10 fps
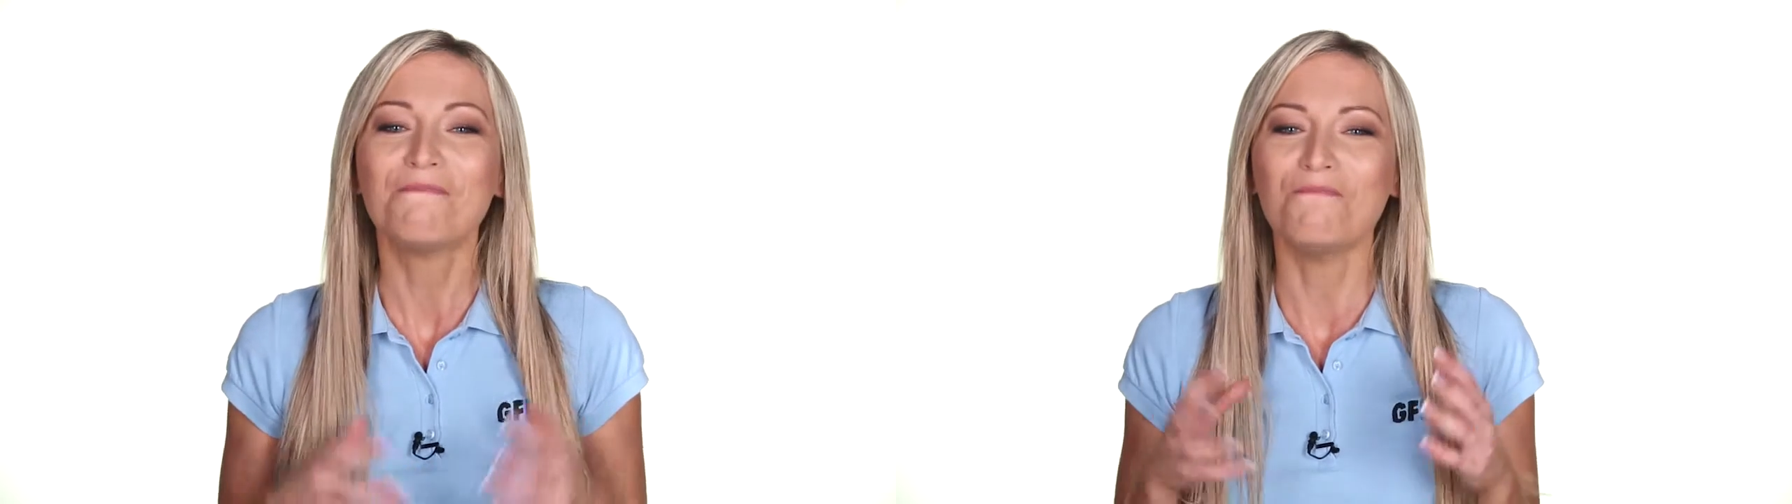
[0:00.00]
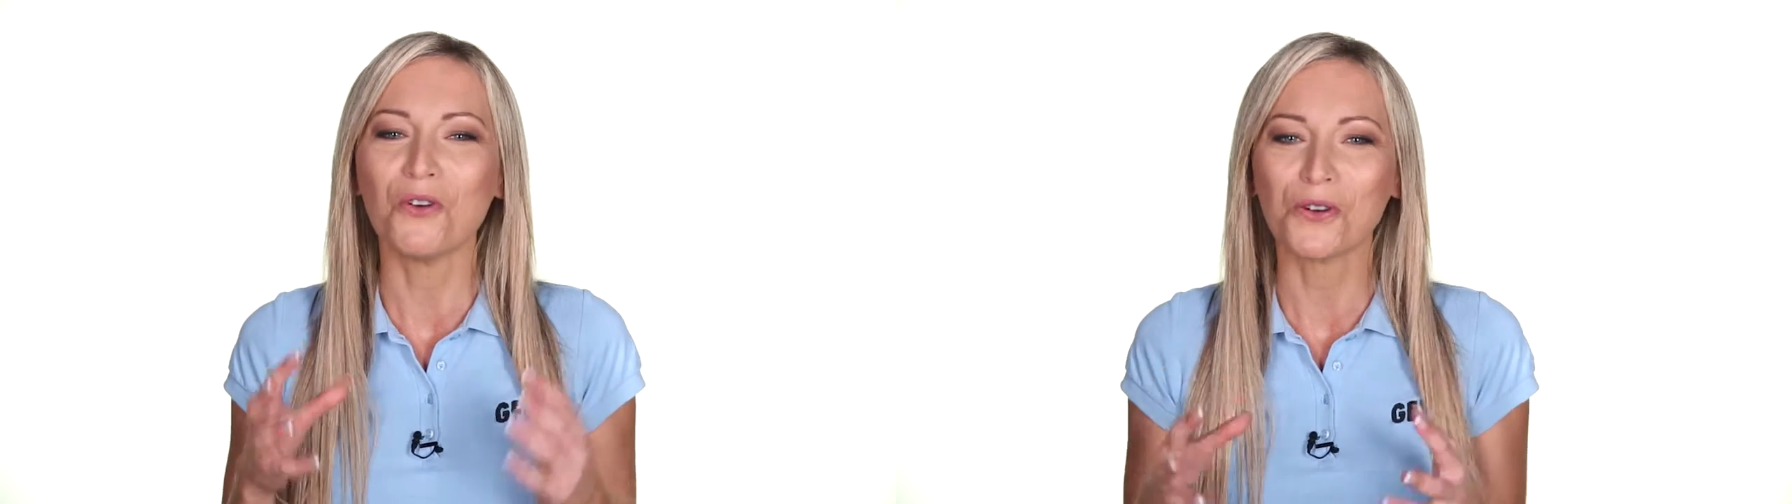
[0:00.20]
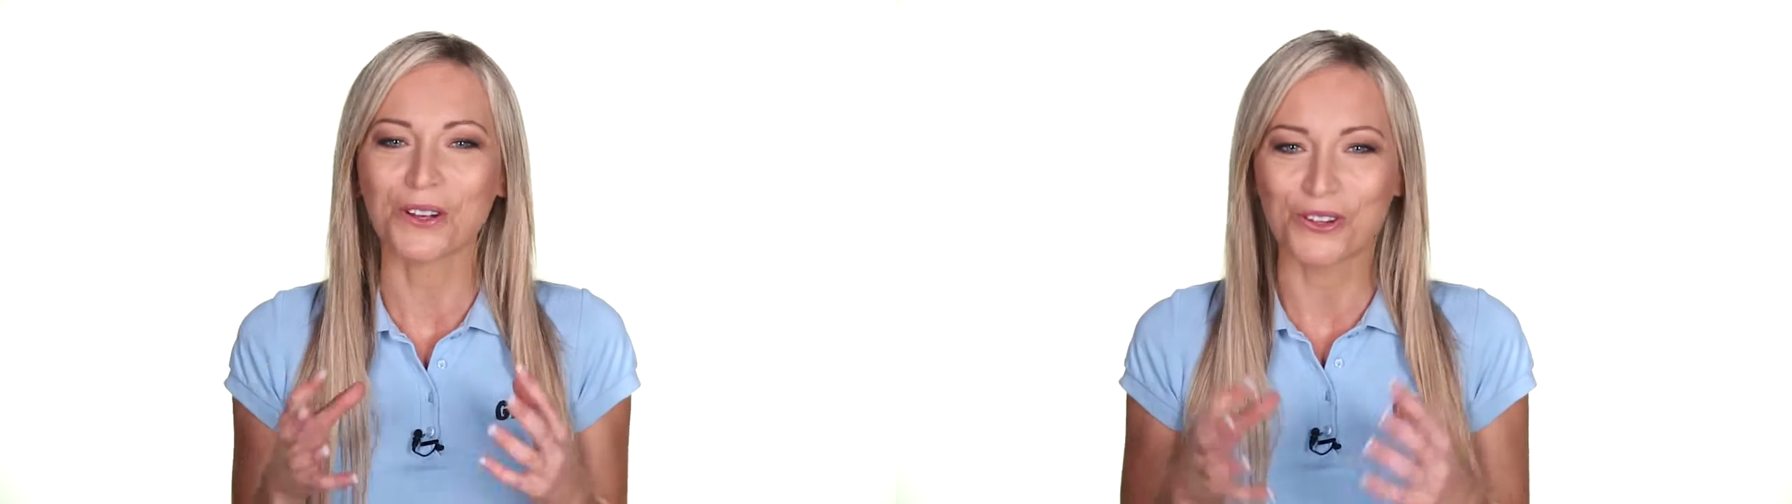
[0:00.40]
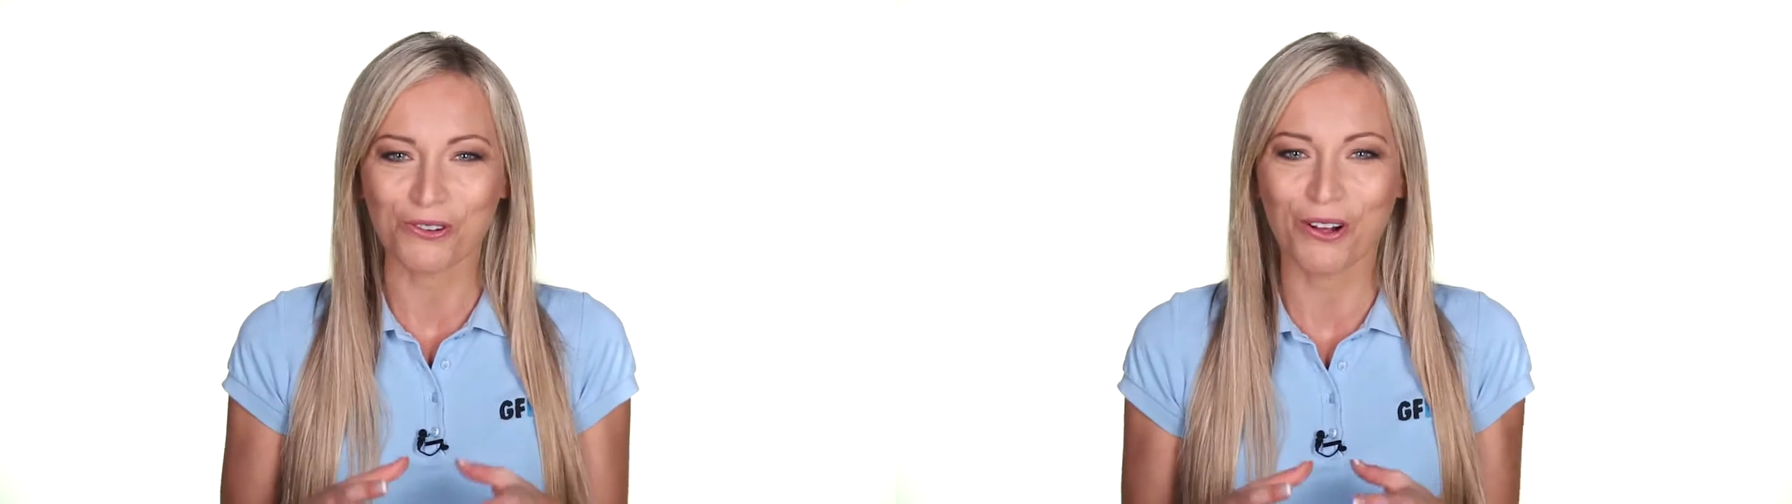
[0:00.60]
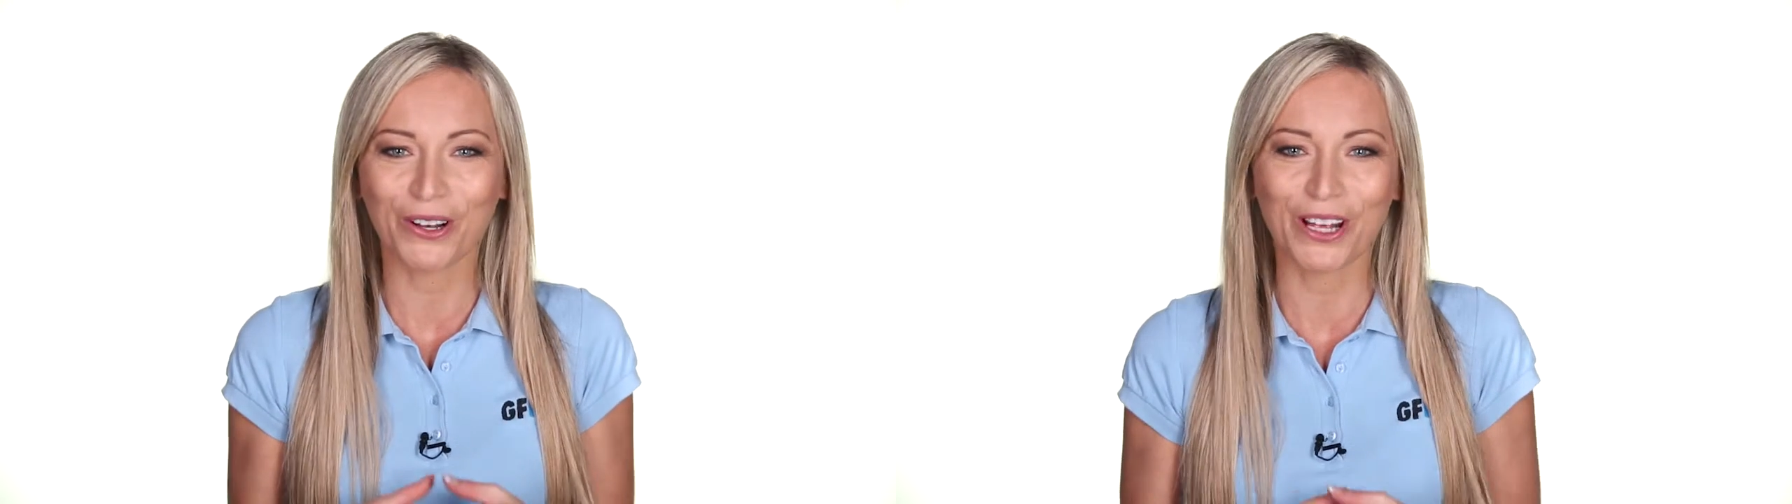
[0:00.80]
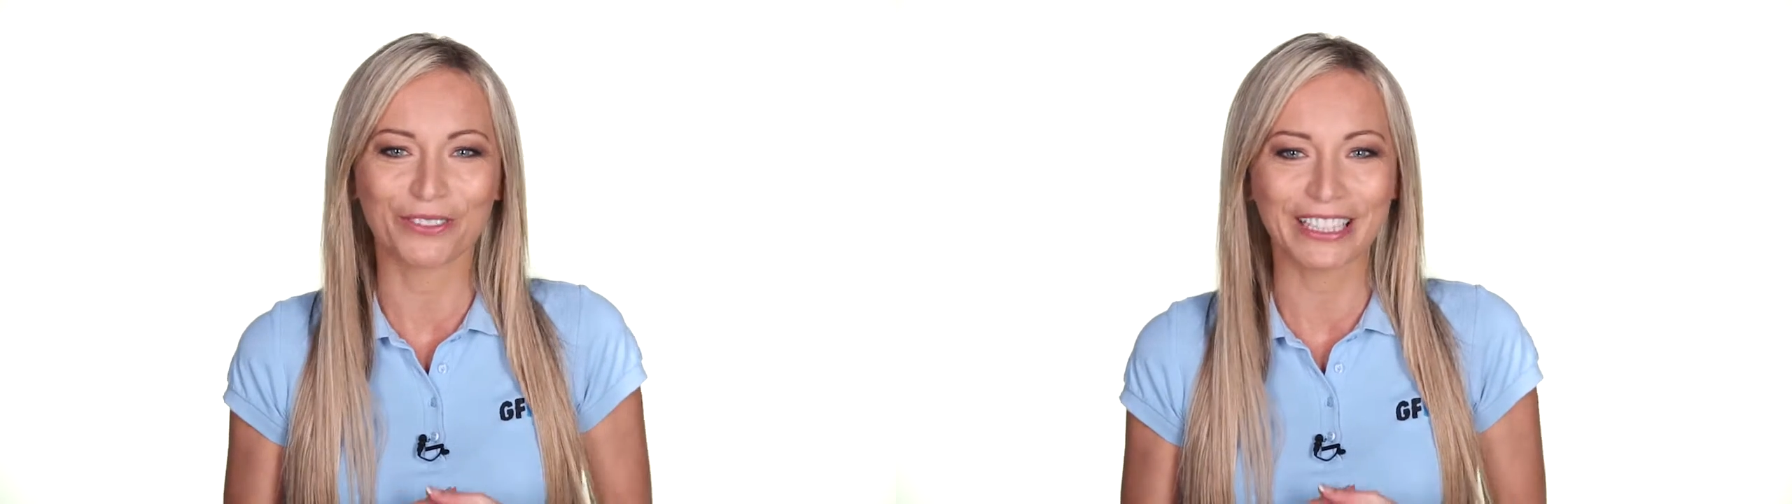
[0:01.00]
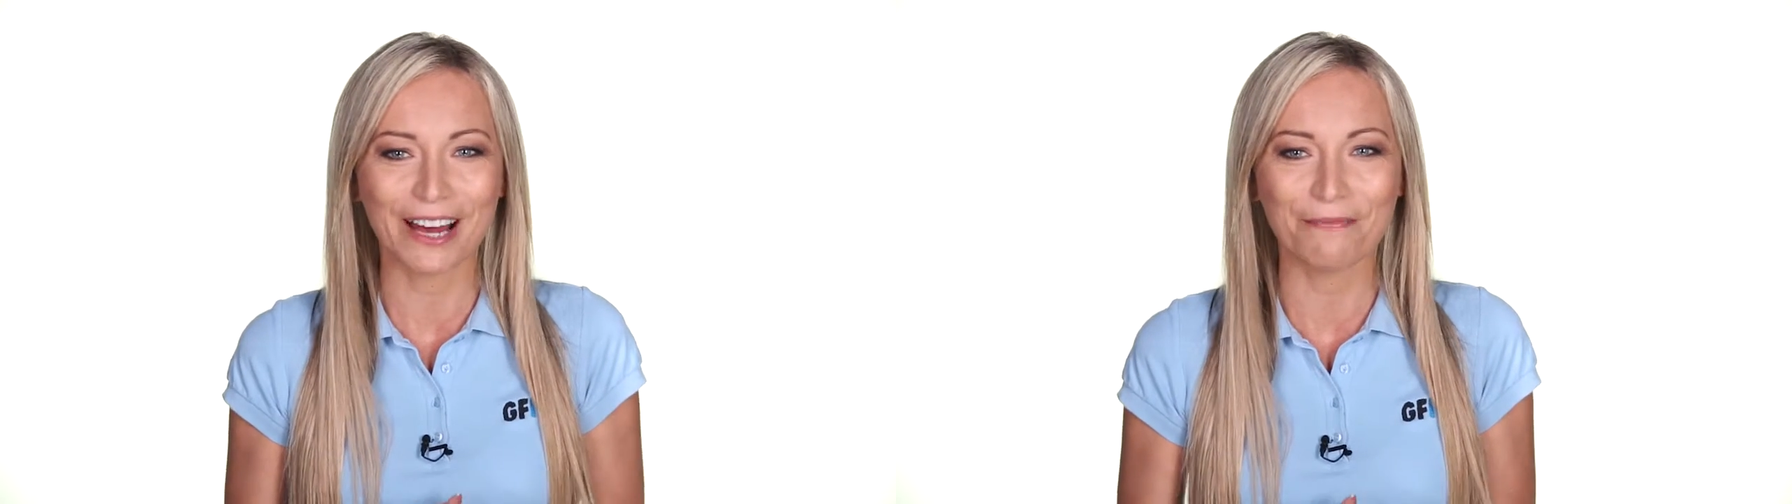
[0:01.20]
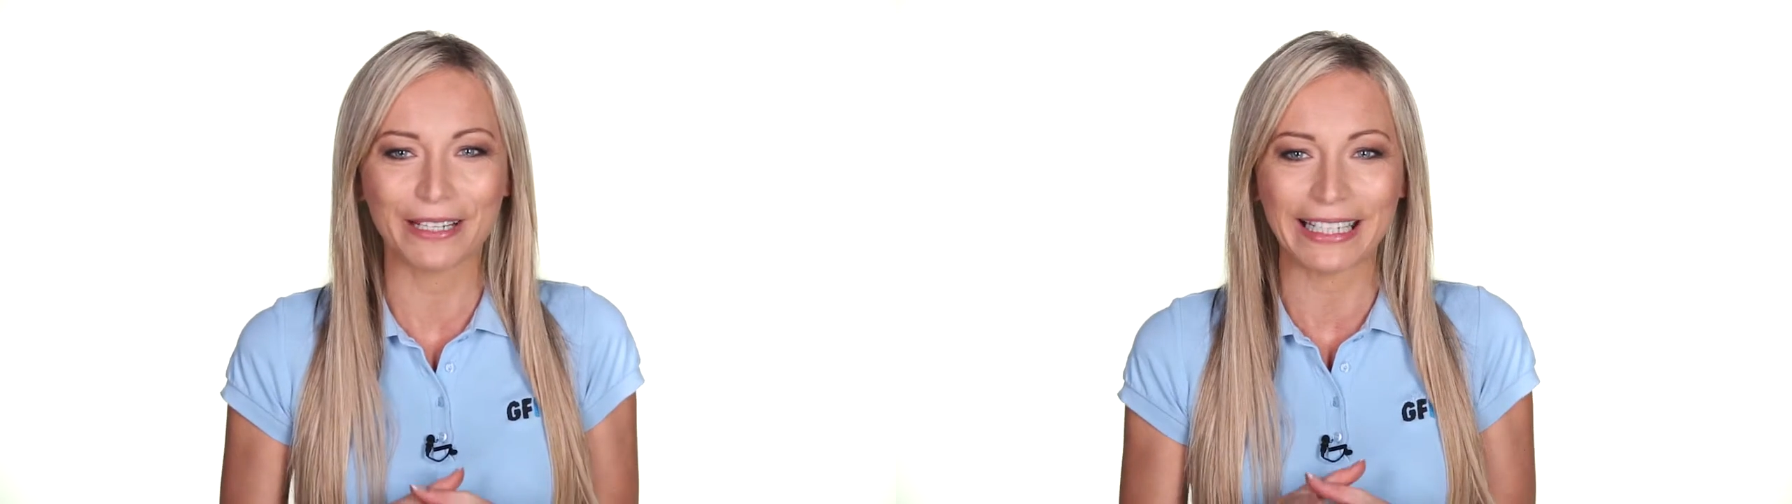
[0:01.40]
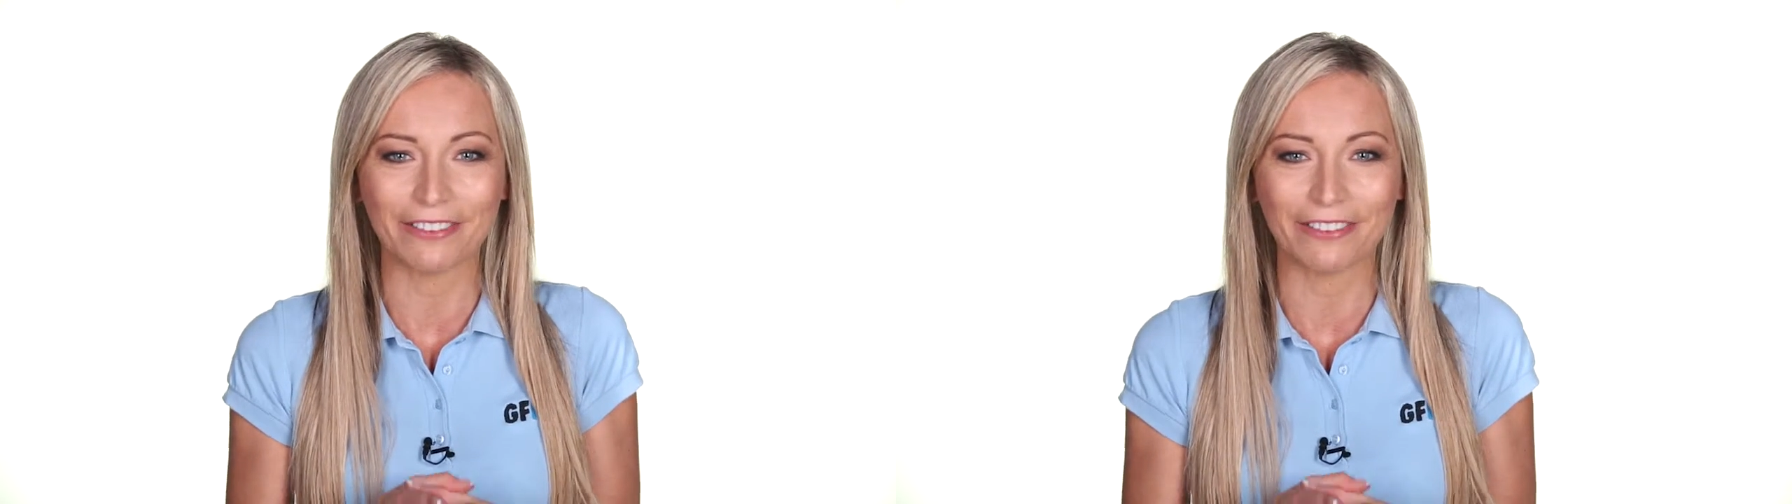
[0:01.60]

more control over company